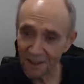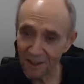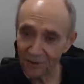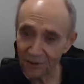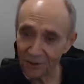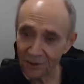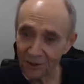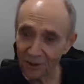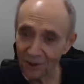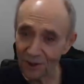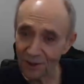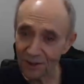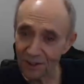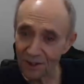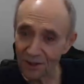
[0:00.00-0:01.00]
If you're
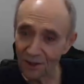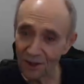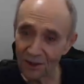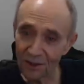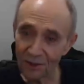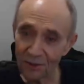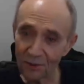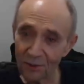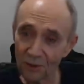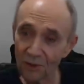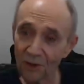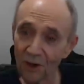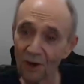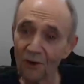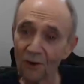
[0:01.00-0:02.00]
doing this at all, you will
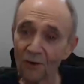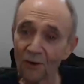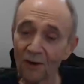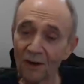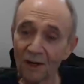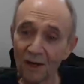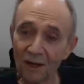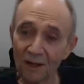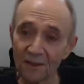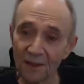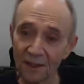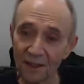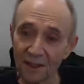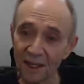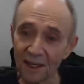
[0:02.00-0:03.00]
know
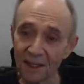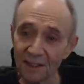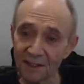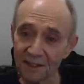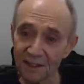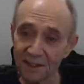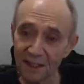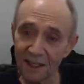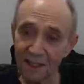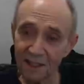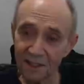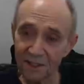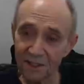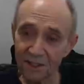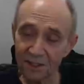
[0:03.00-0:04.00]
that getting to
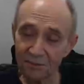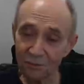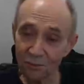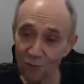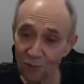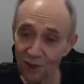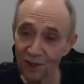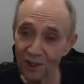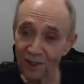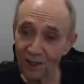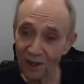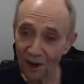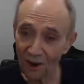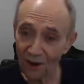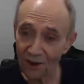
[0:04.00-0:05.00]
10 is a
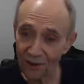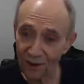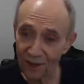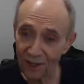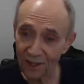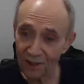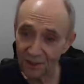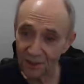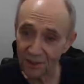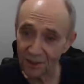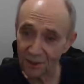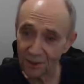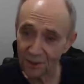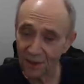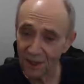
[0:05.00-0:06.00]
really hard thing to
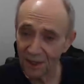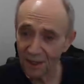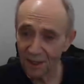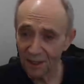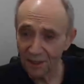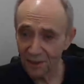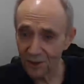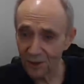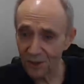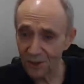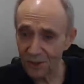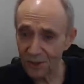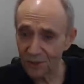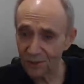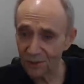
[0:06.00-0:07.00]
do.
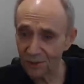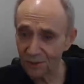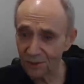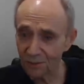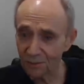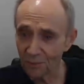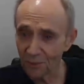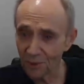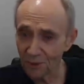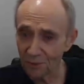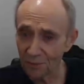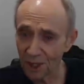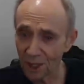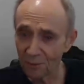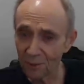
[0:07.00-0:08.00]
Those who
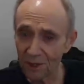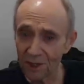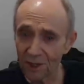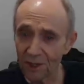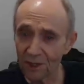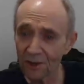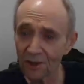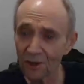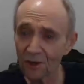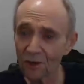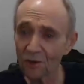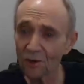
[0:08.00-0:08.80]
may be here